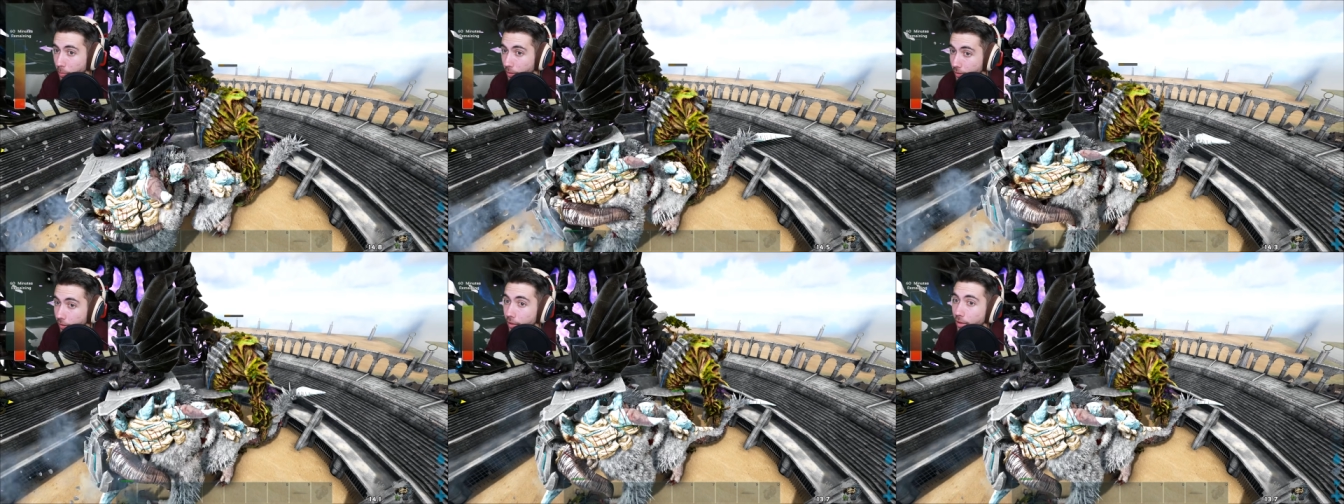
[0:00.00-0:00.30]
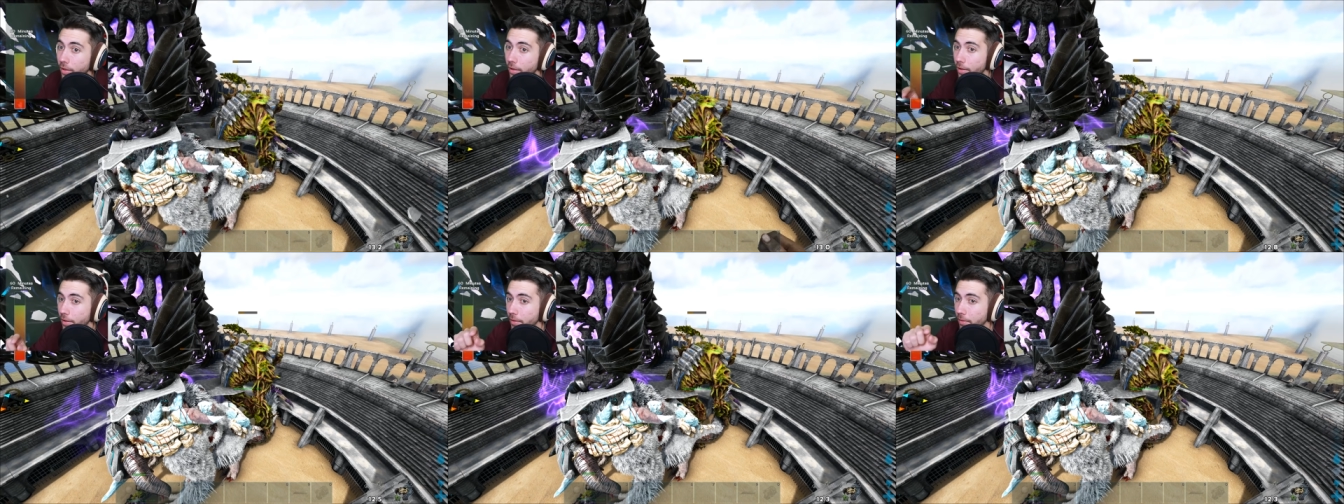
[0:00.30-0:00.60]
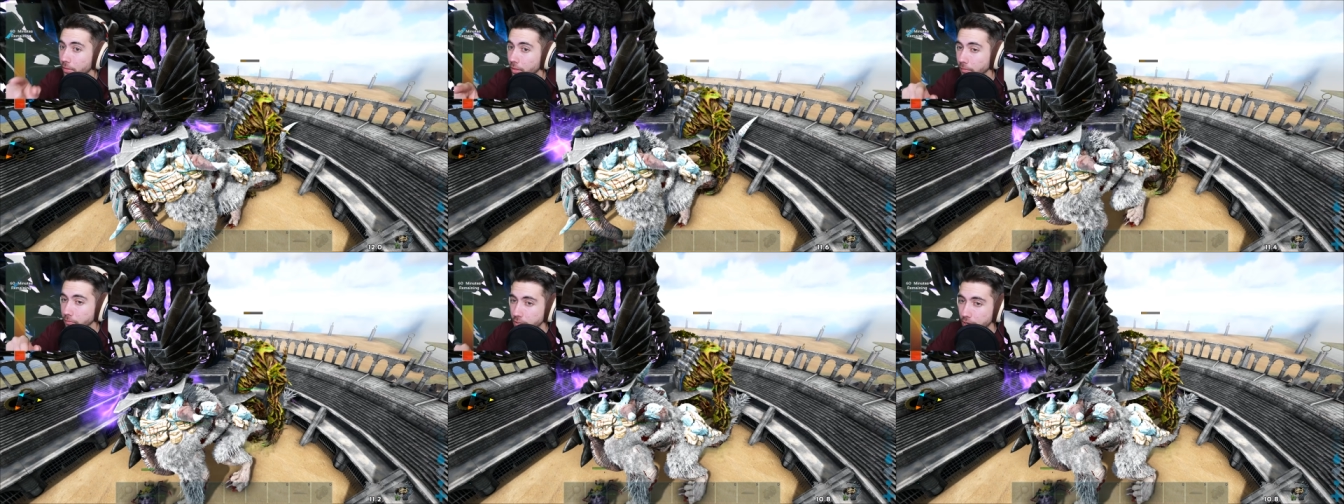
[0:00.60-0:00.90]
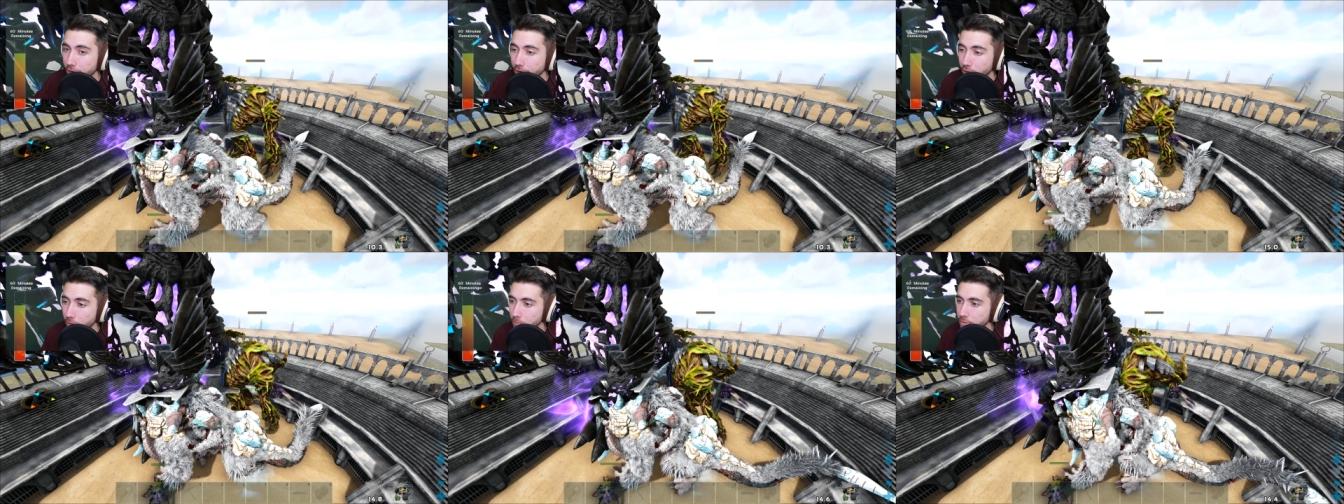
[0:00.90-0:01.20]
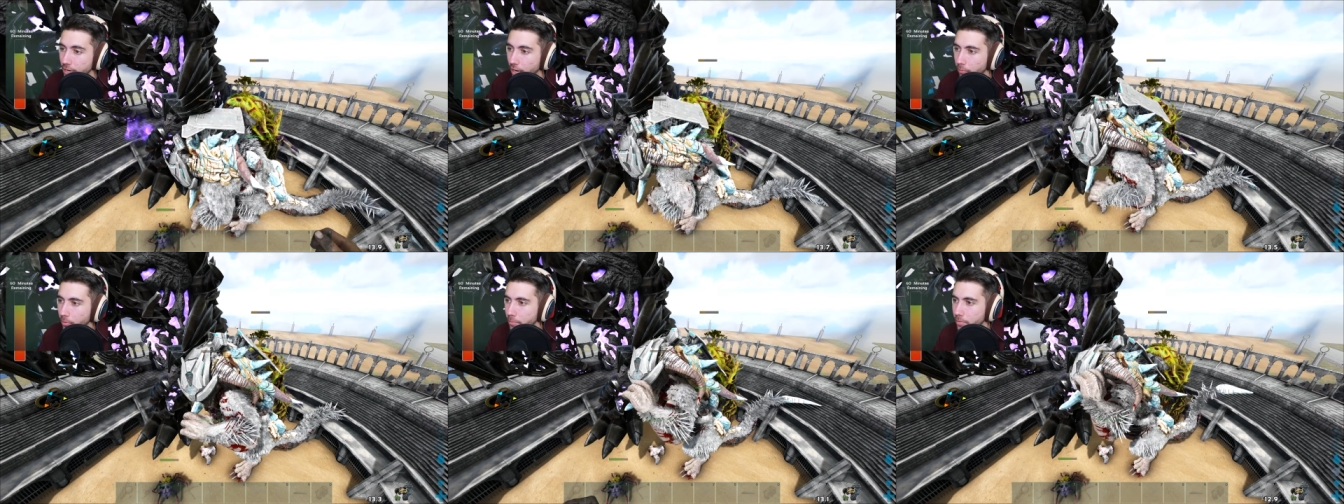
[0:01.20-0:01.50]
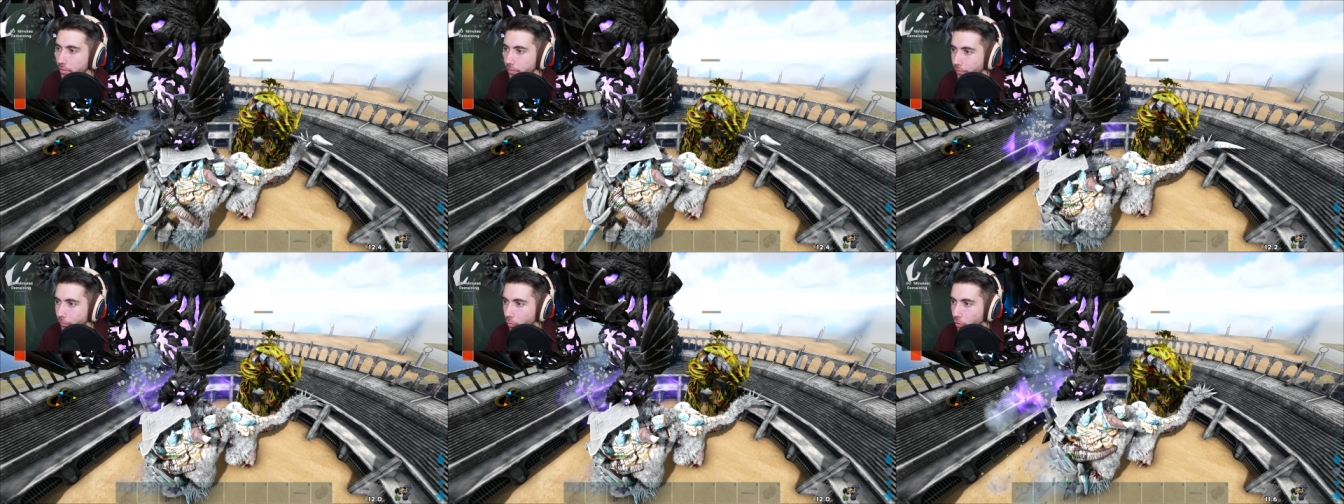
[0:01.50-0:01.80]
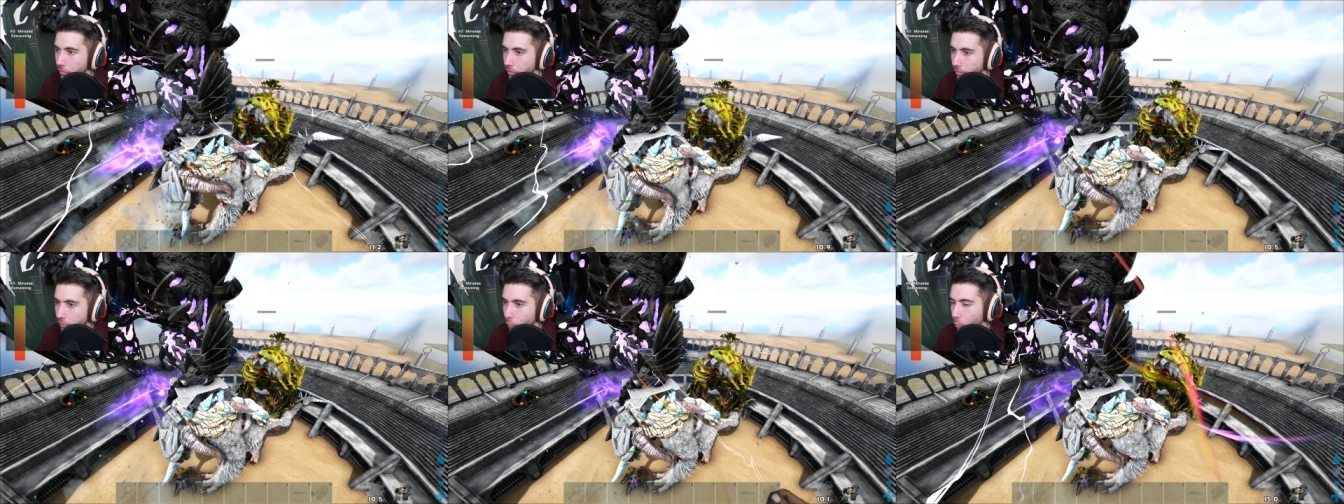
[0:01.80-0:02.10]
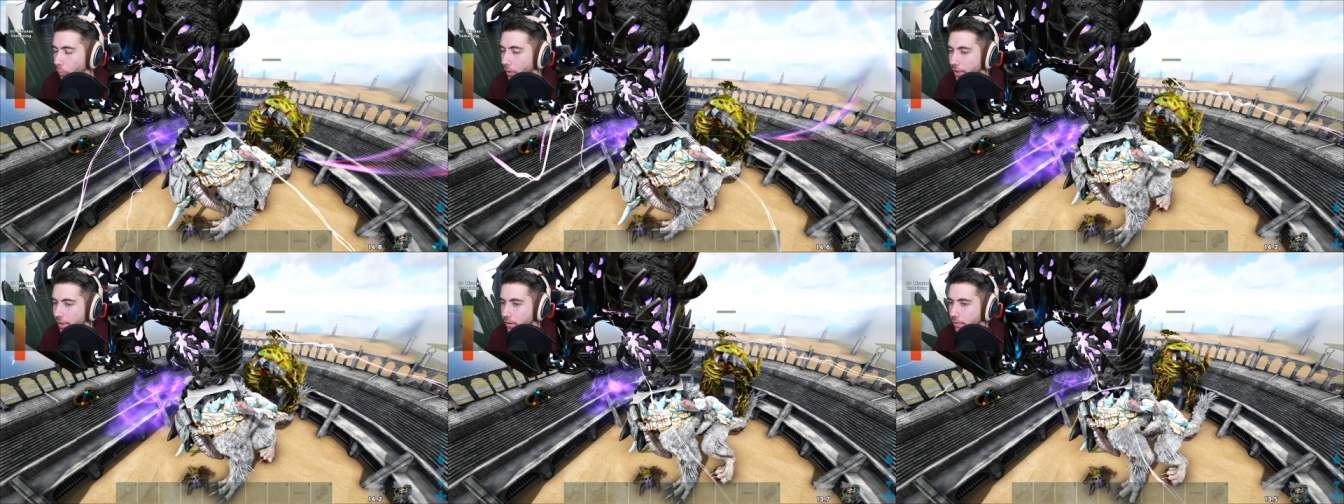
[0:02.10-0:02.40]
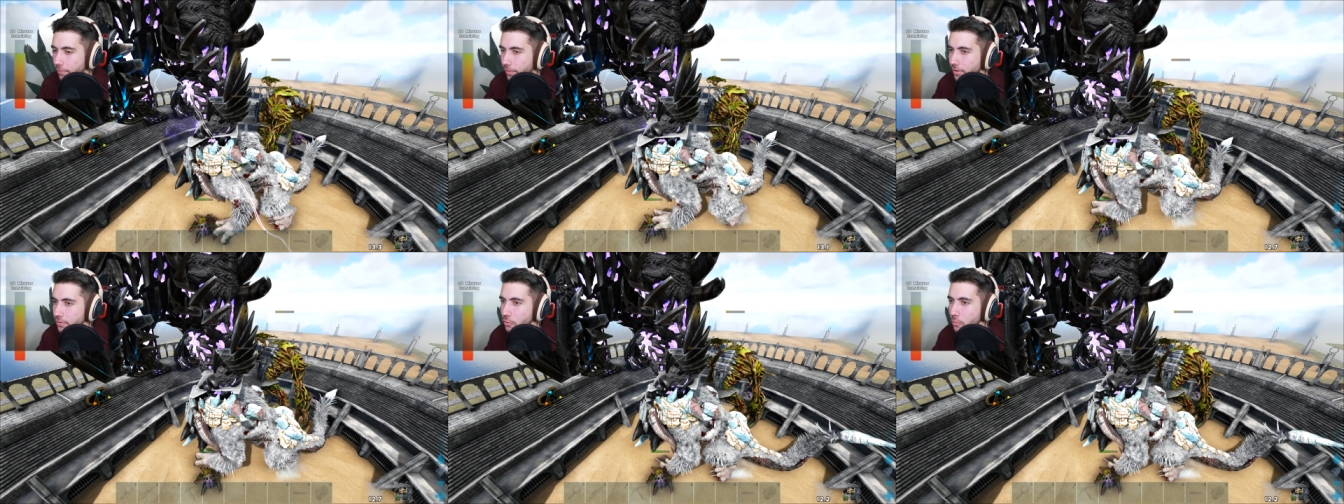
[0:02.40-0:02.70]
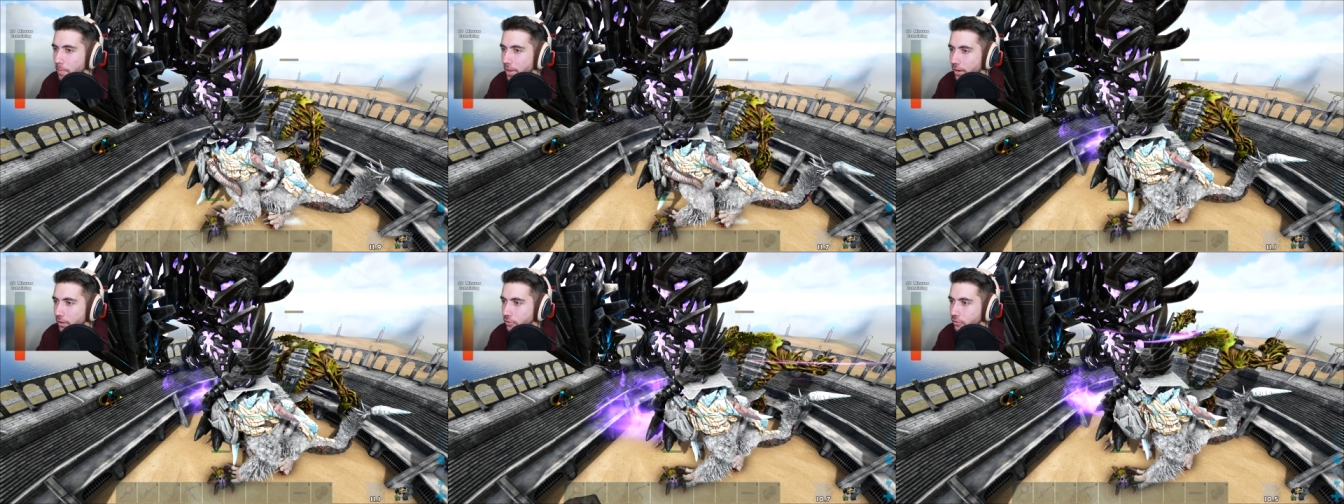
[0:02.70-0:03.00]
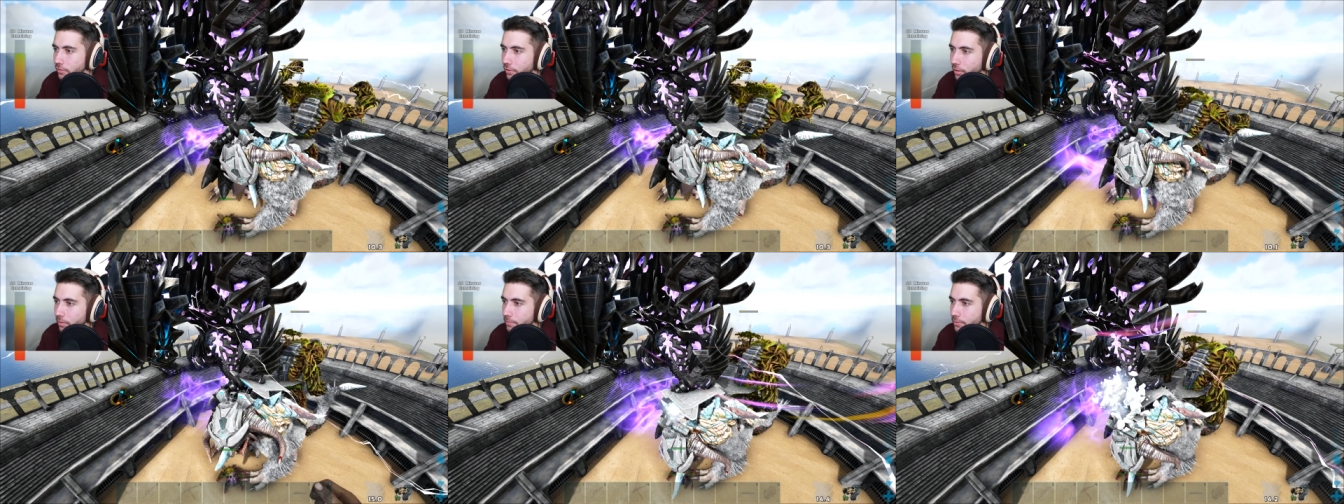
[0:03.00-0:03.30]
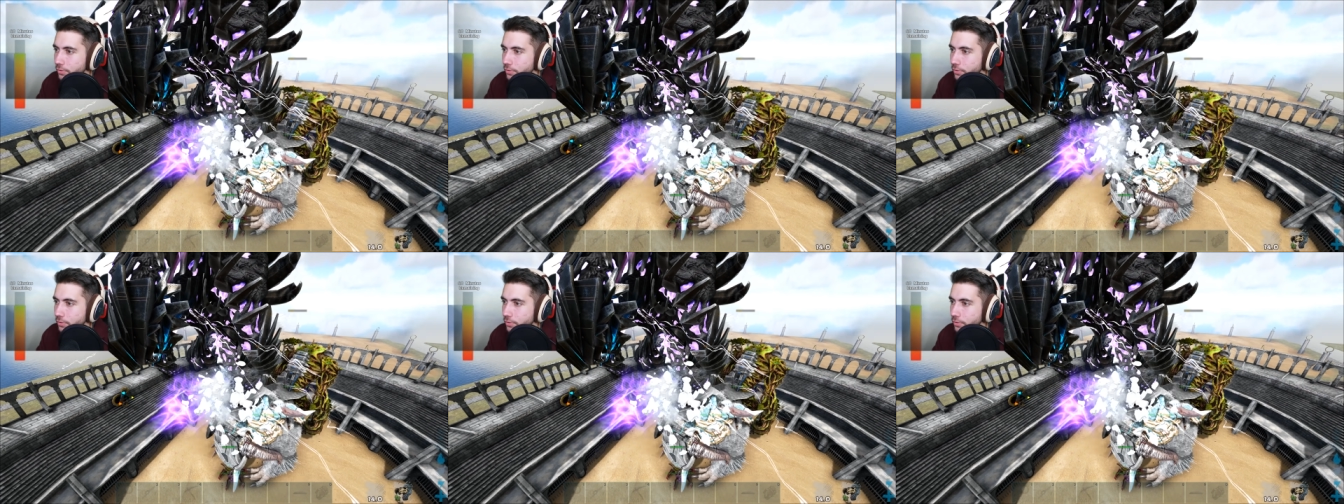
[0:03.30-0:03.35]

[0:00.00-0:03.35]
But they've taken him down maybe a fourth of the way, and if they do manage to get